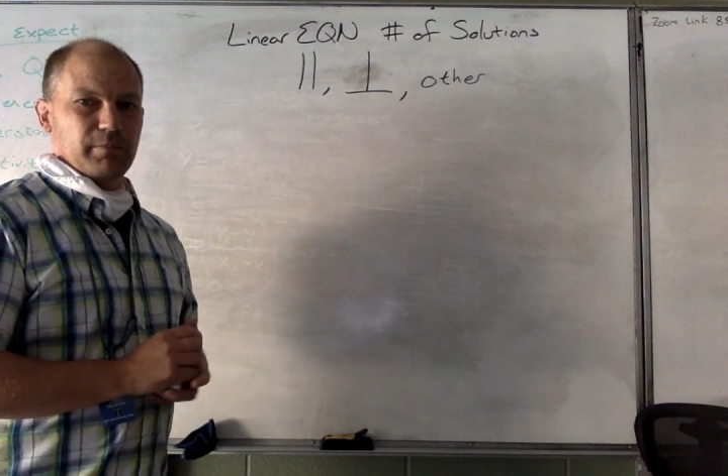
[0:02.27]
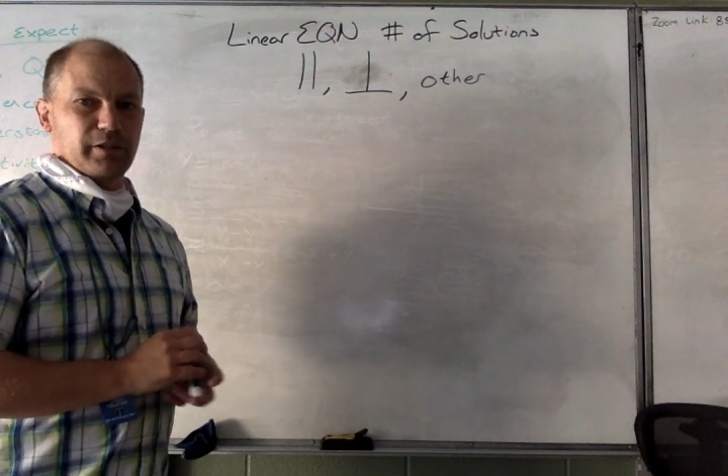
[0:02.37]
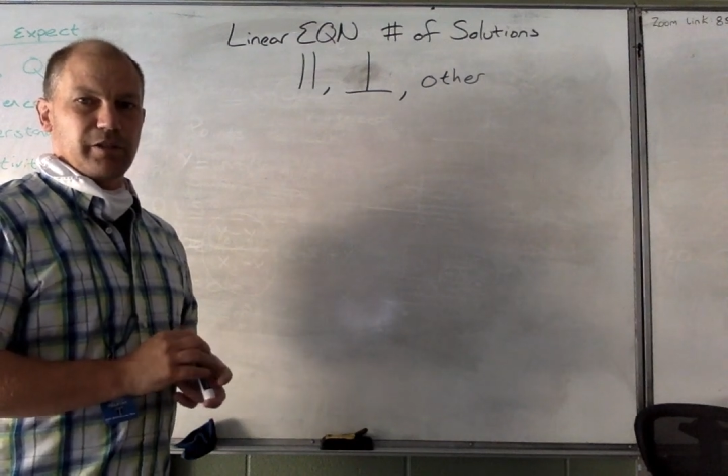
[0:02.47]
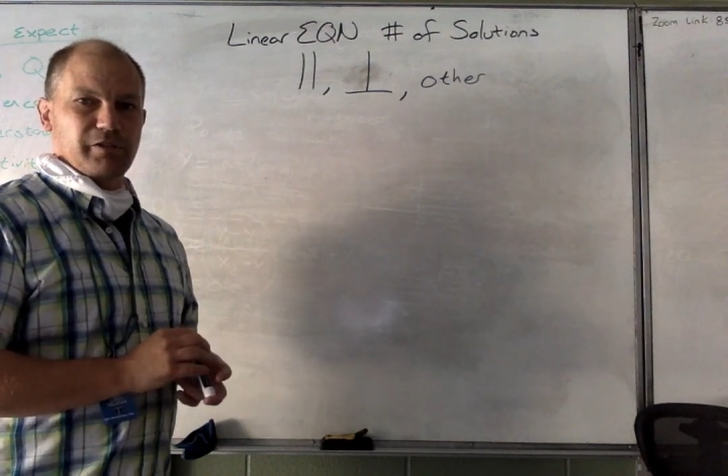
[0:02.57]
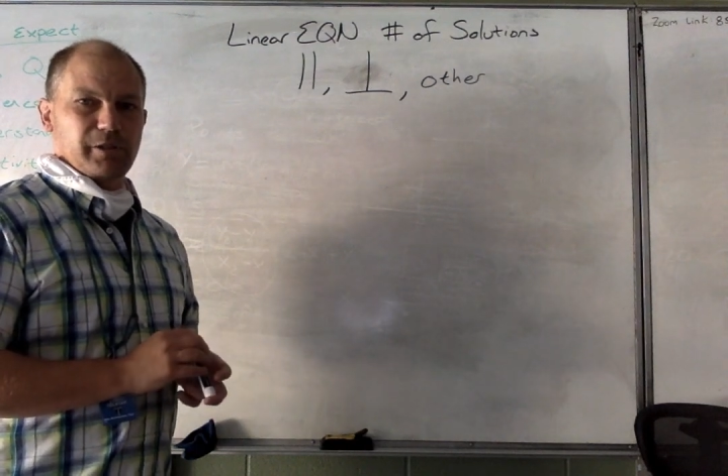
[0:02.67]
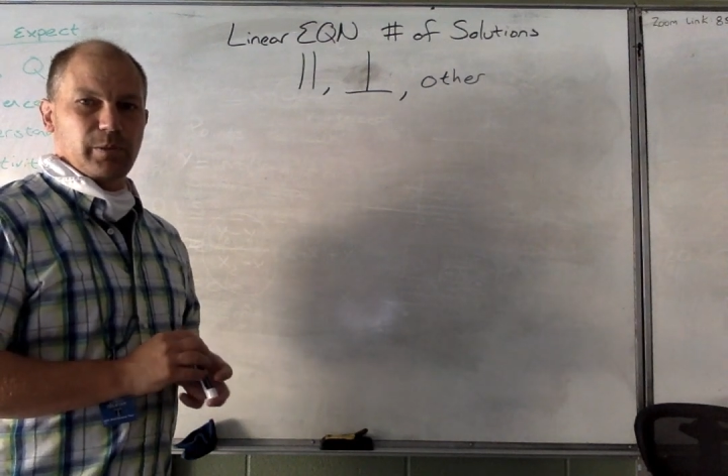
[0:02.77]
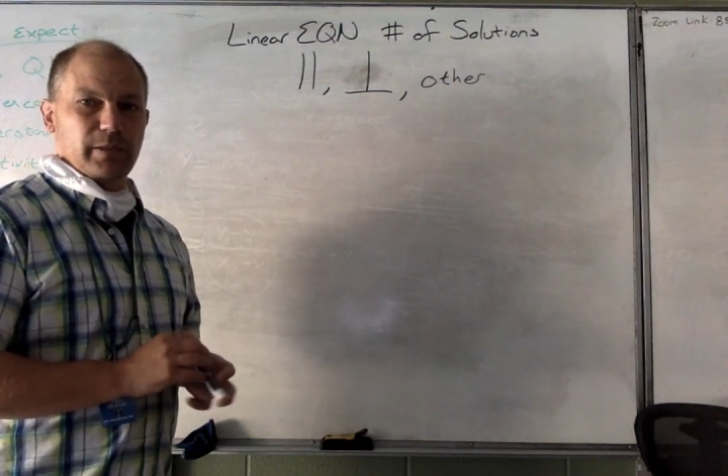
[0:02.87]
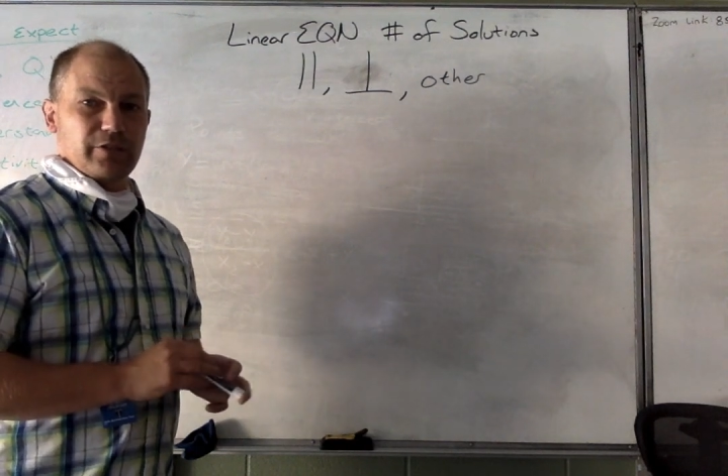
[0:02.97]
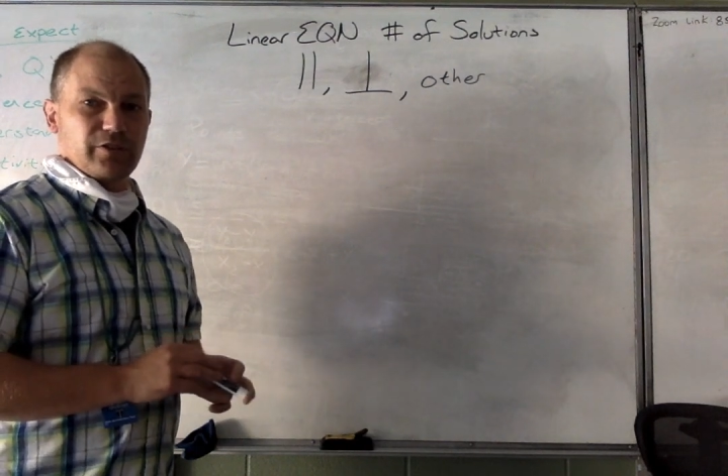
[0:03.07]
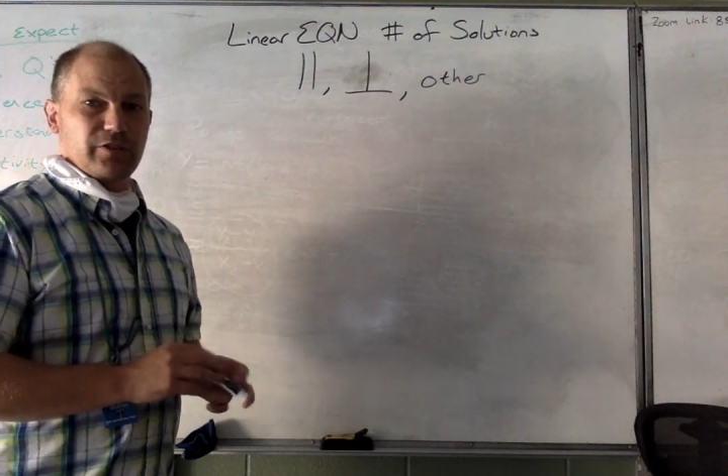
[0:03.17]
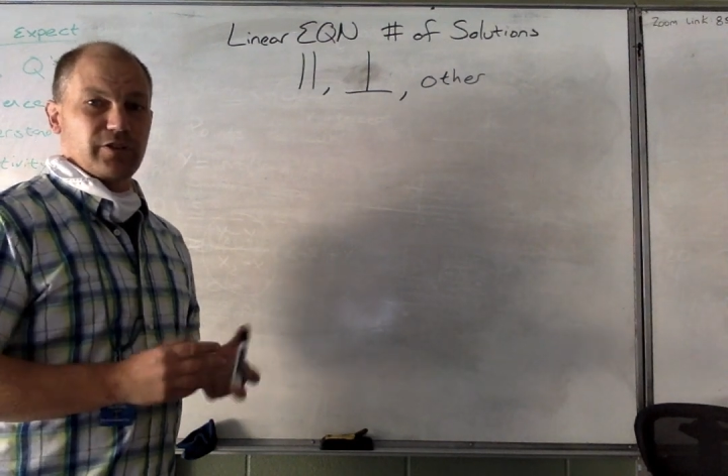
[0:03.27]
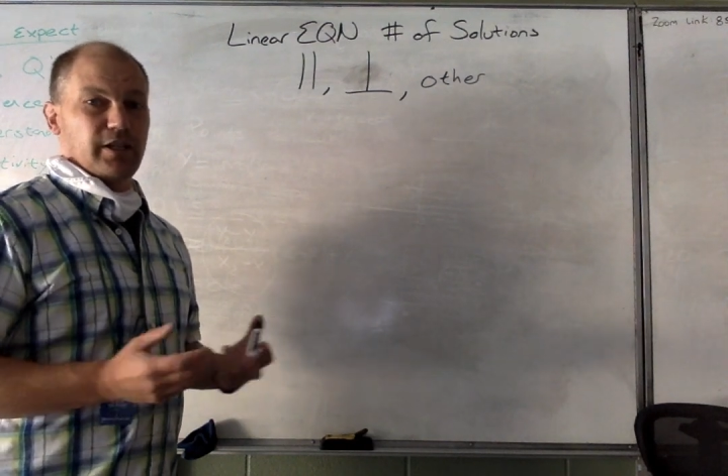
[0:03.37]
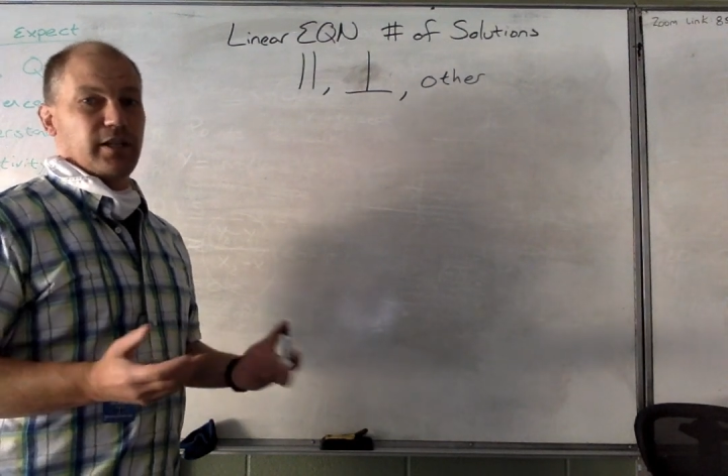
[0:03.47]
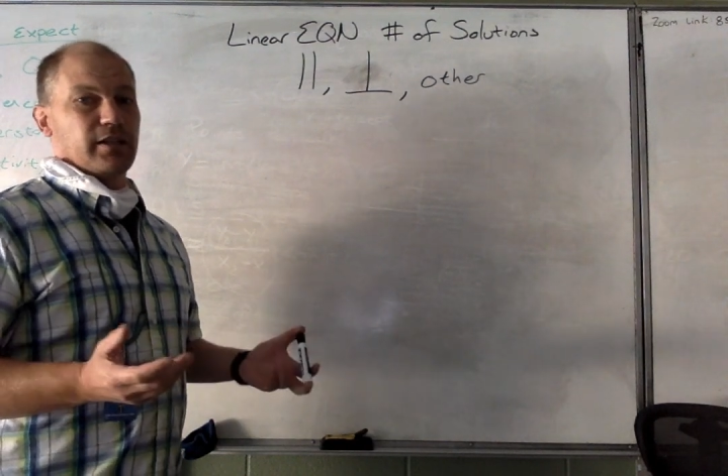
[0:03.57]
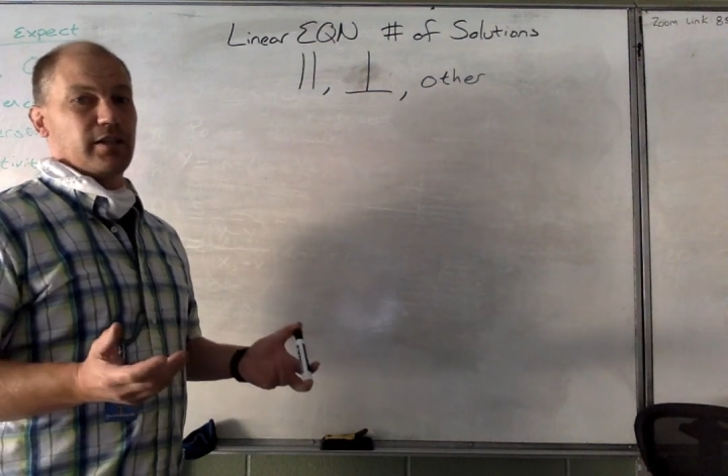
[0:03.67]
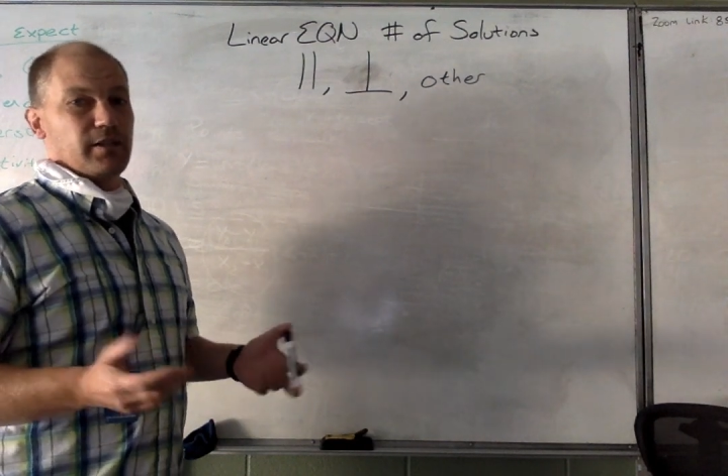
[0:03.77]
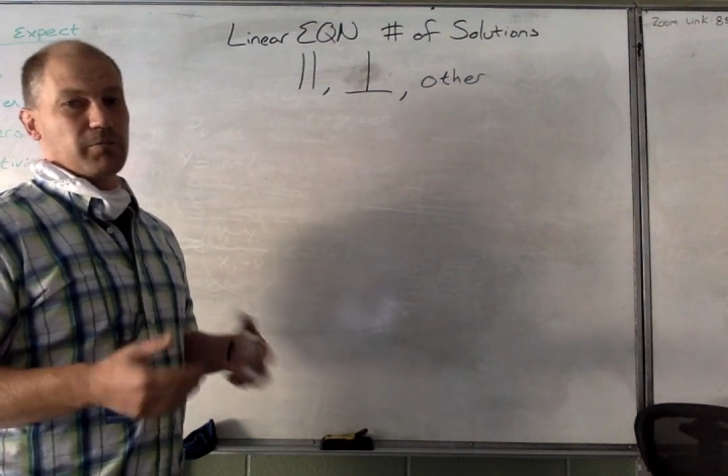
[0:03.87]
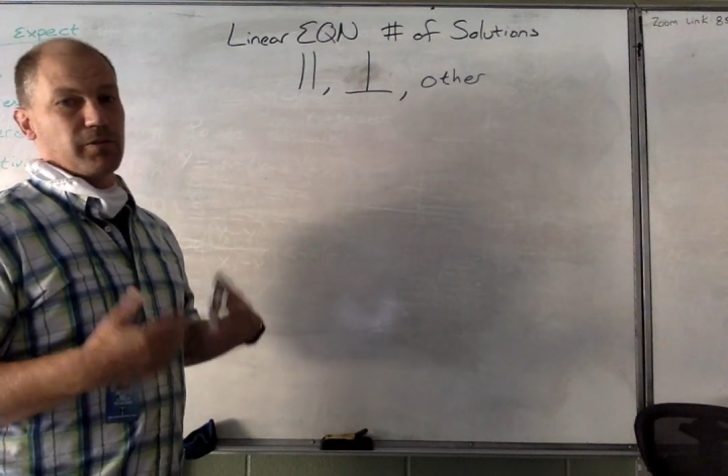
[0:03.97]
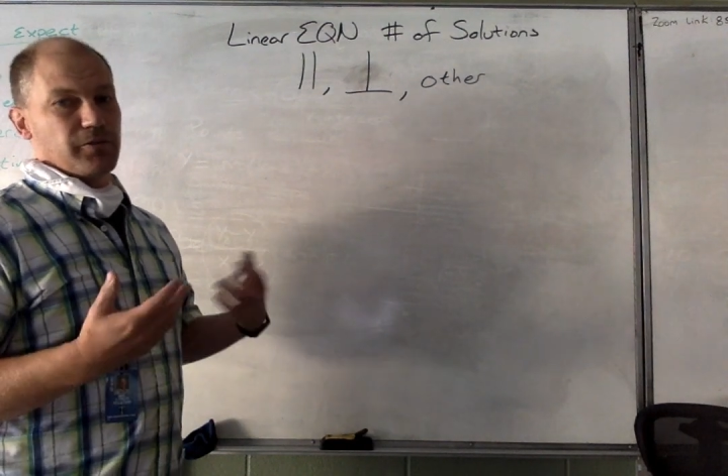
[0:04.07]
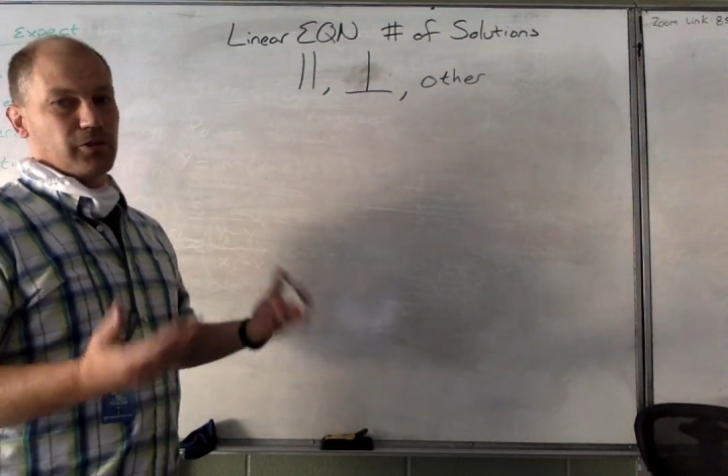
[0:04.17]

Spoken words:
linear equations and the number of